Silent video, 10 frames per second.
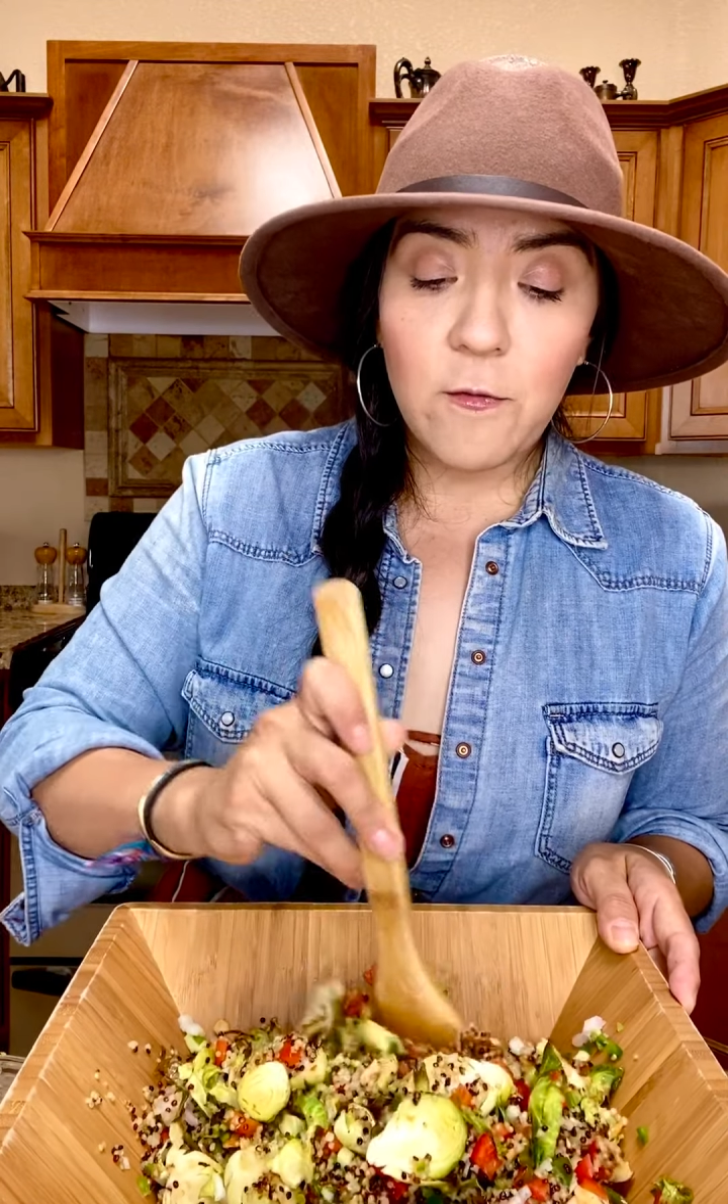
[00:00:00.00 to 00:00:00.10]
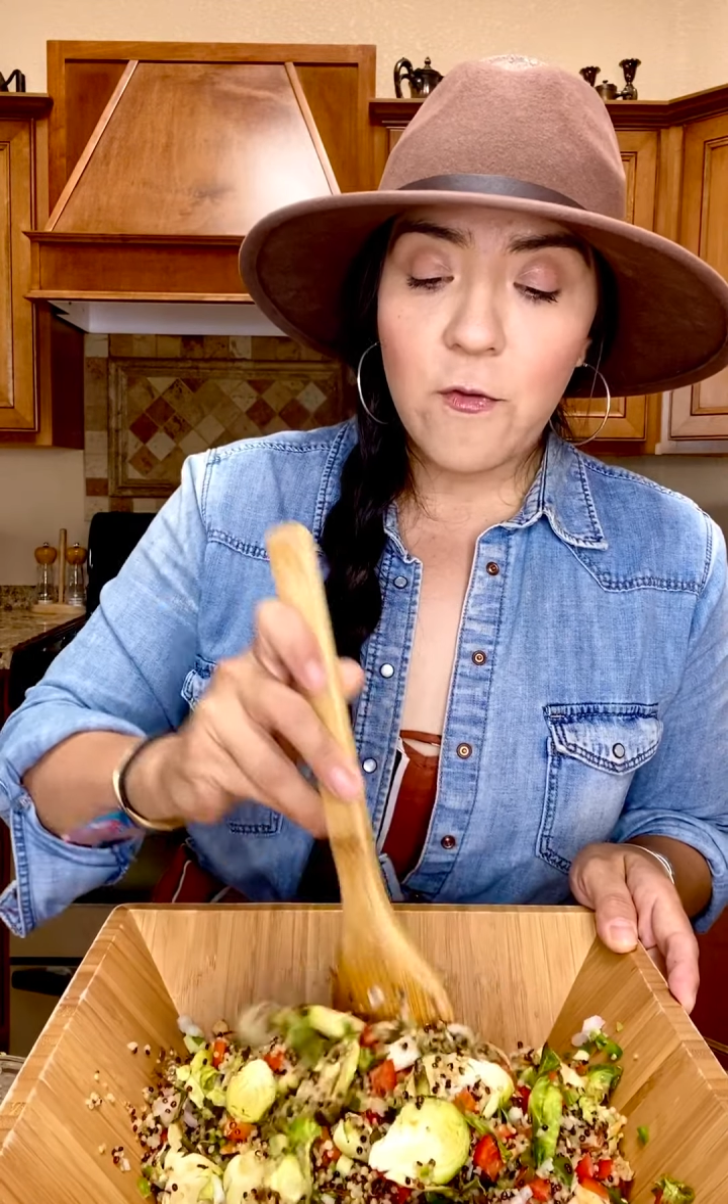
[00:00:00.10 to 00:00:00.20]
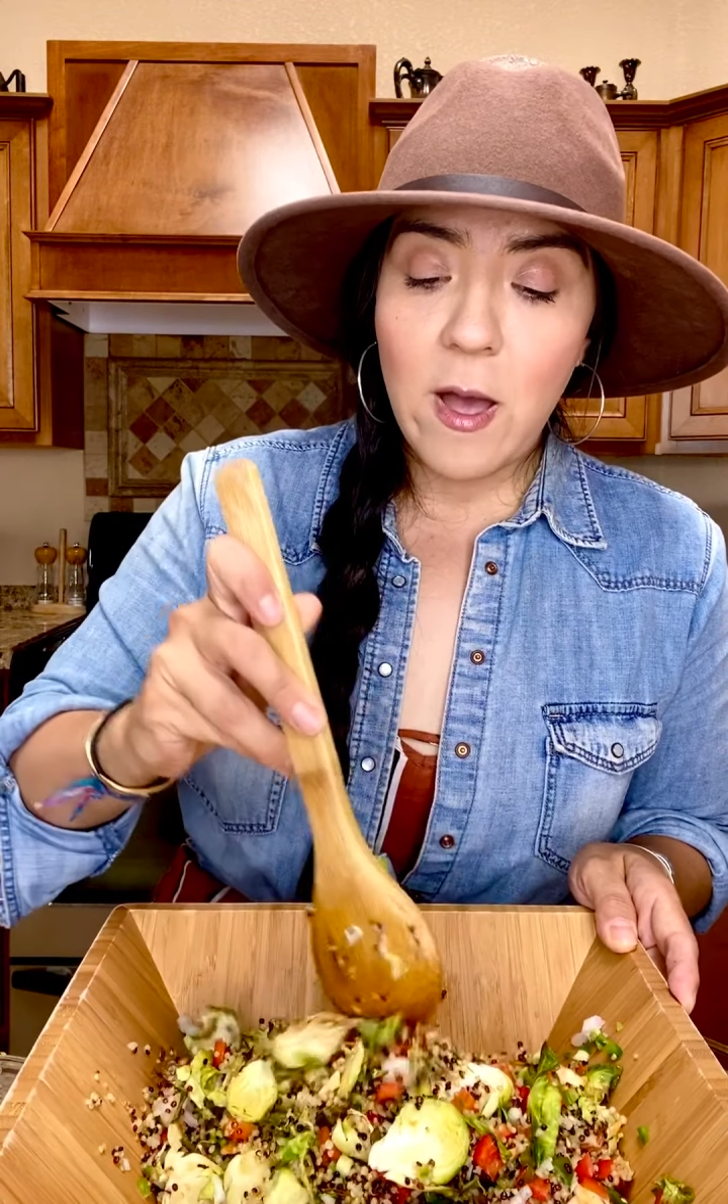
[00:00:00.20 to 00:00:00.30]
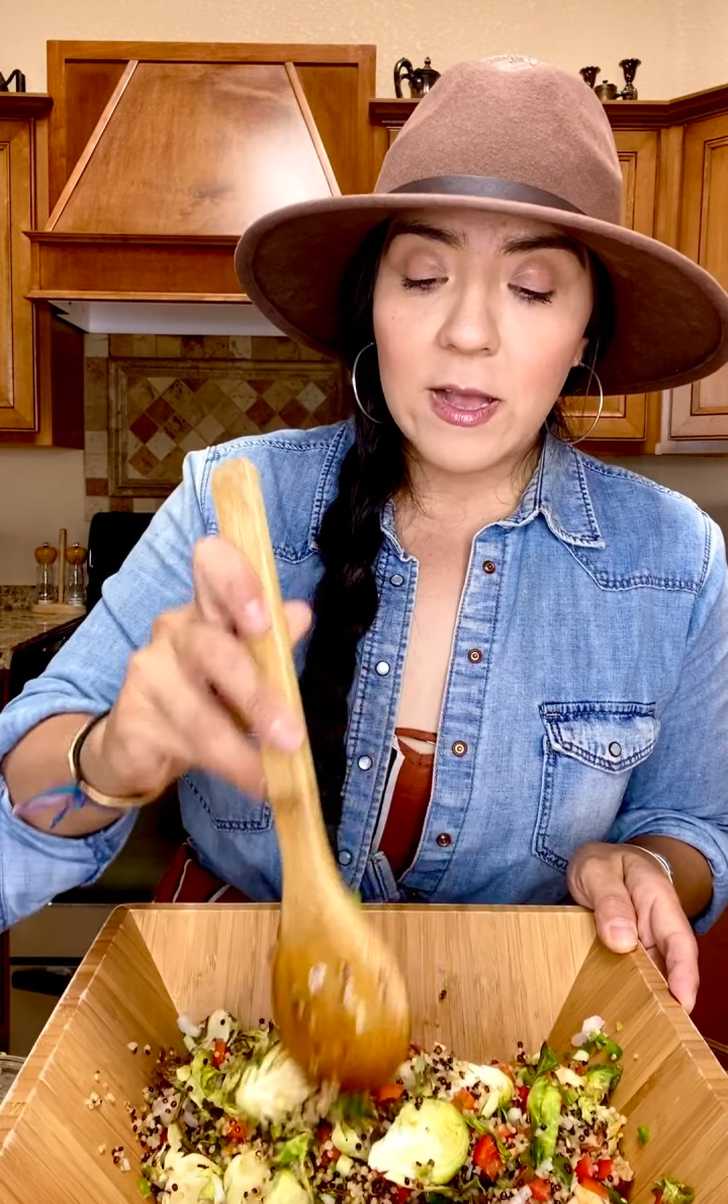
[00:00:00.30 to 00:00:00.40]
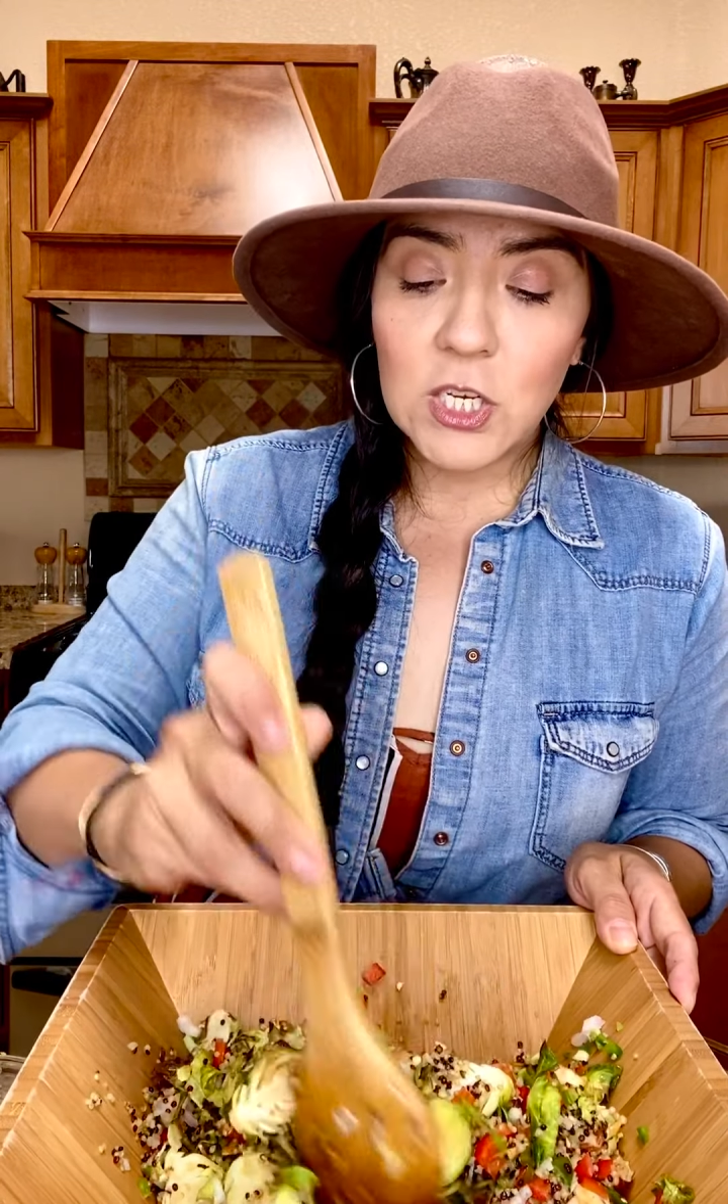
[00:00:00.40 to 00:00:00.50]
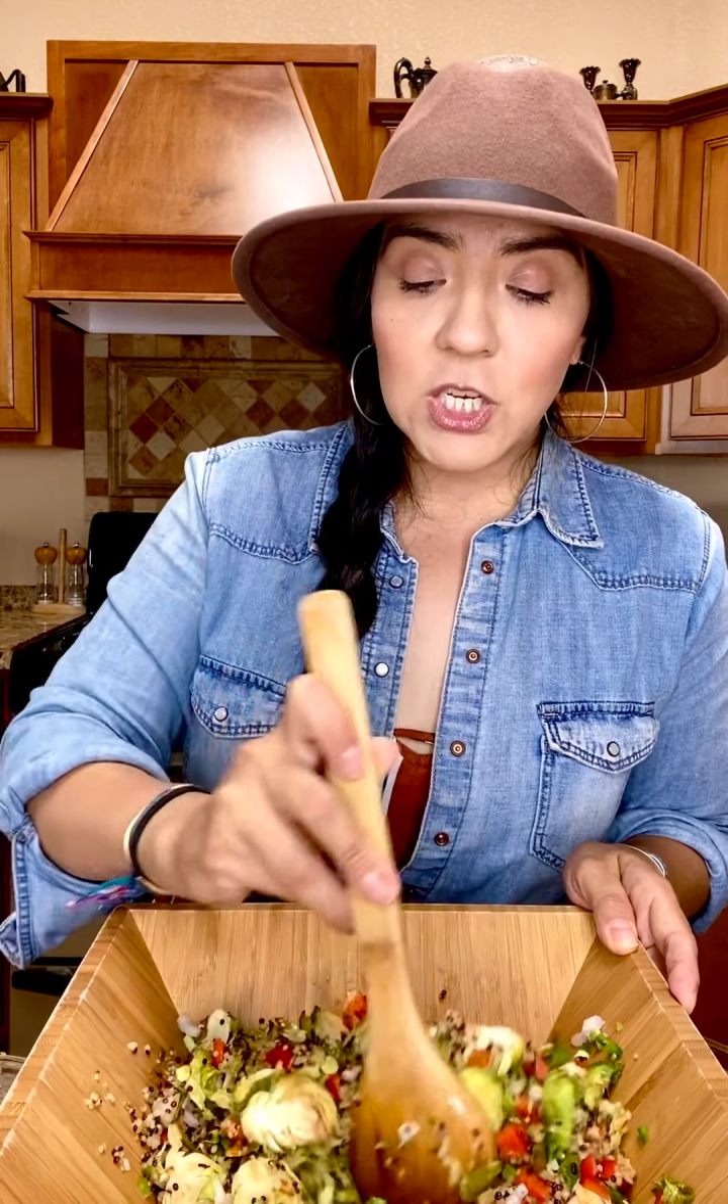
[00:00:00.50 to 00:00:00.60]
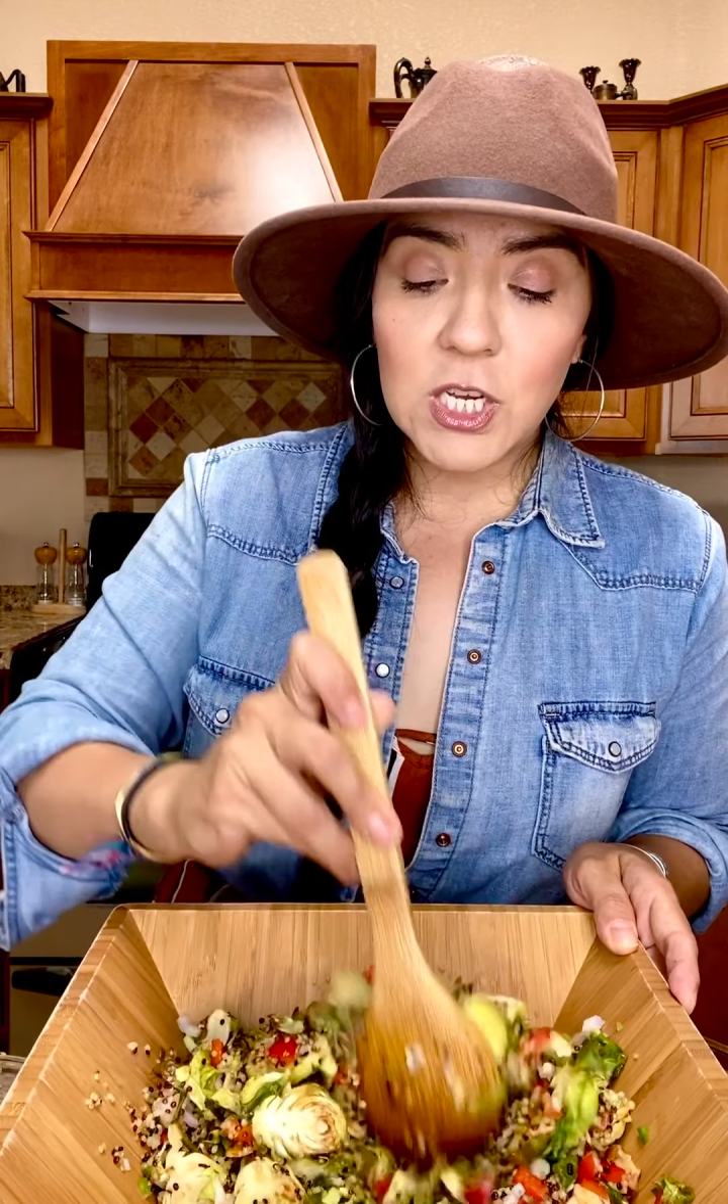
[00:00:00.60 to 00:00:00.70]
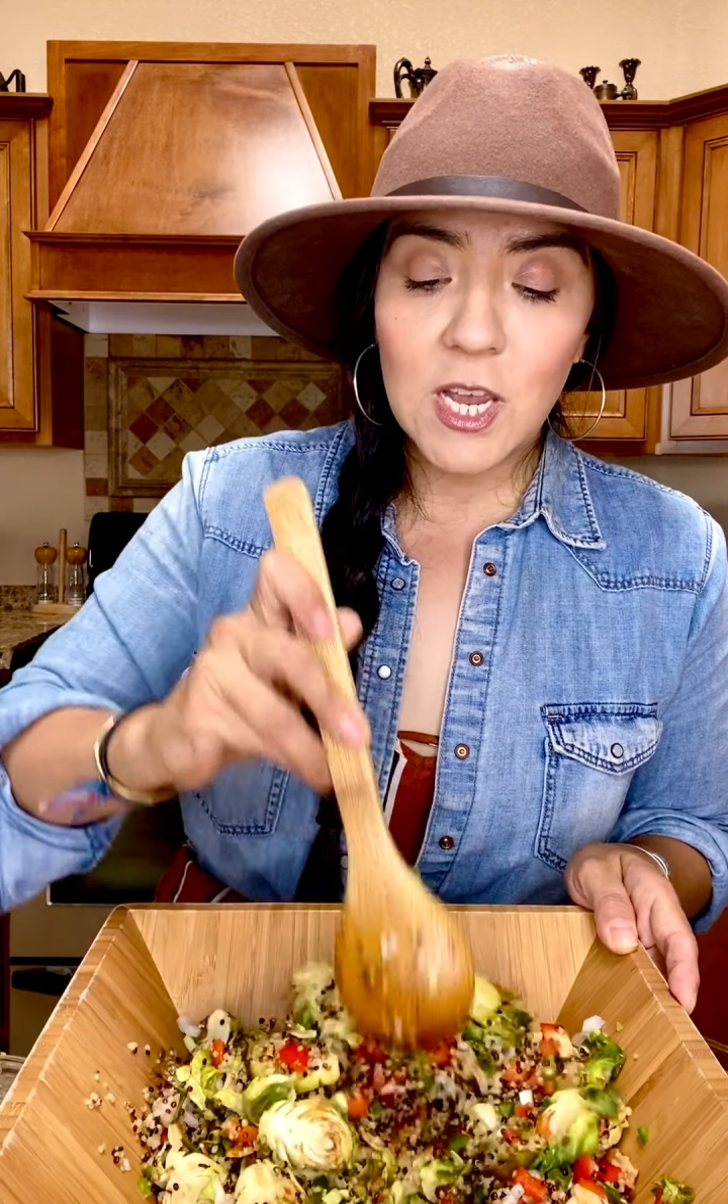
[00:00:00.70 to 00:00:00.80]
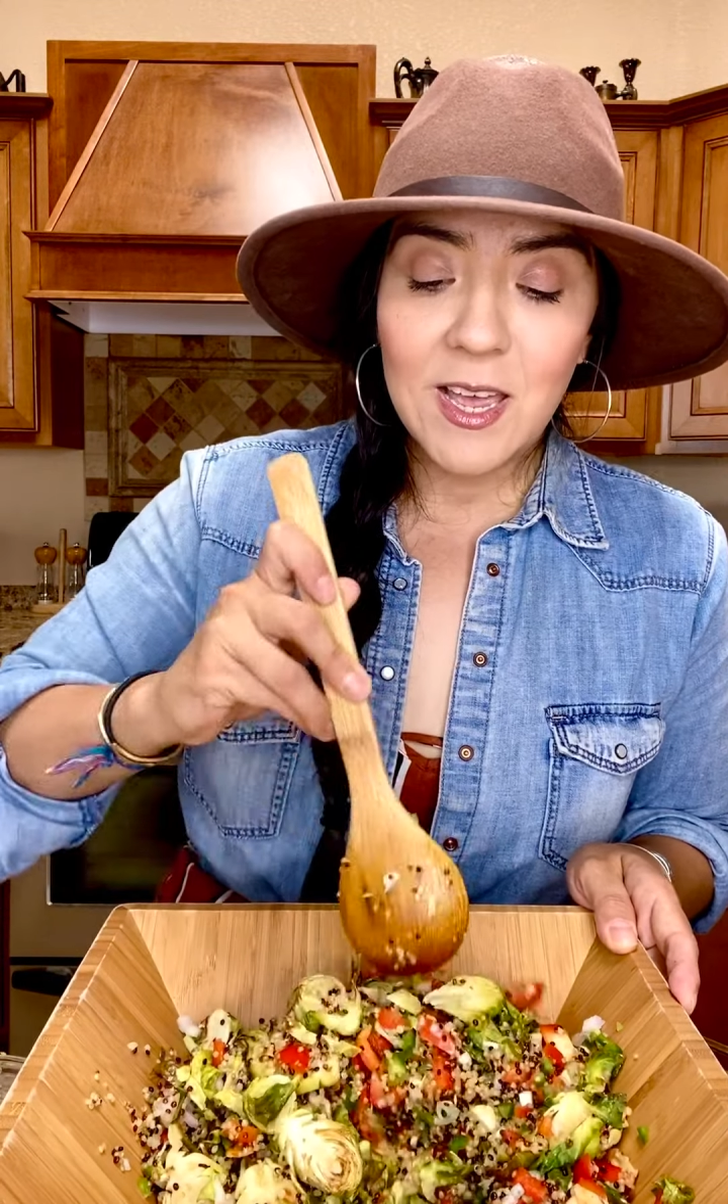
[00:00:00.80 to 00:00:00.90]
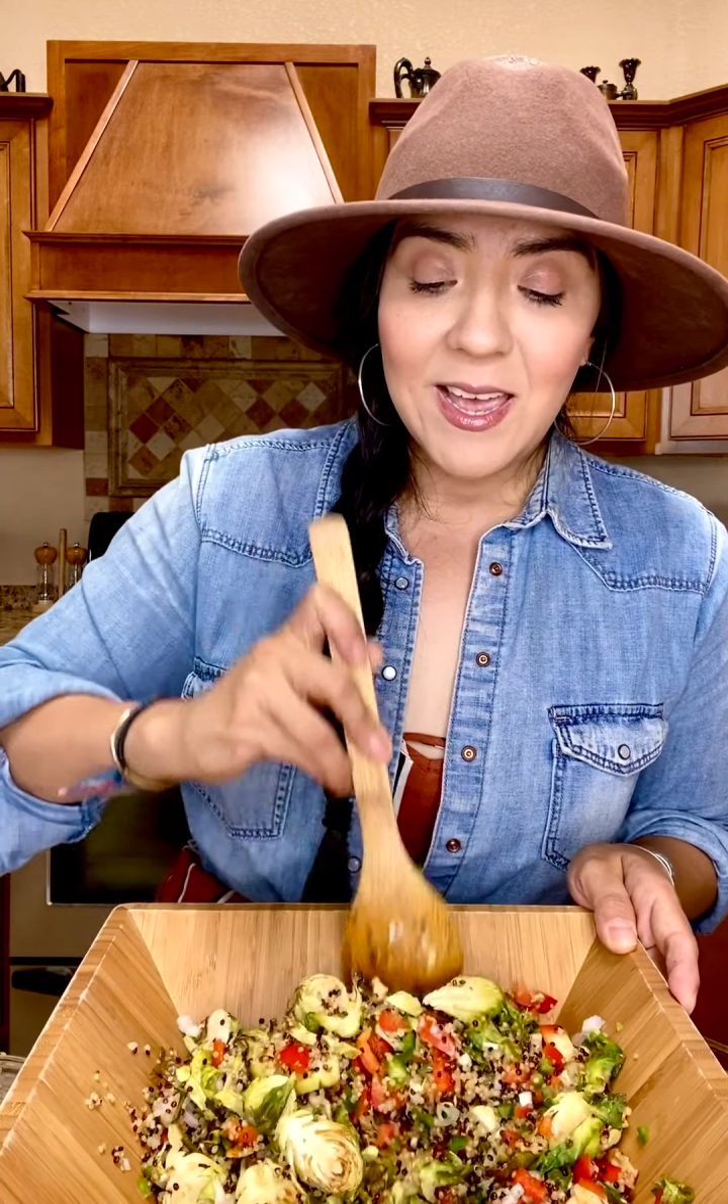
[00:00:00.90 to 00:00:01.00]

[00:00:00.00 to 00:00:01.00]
fresh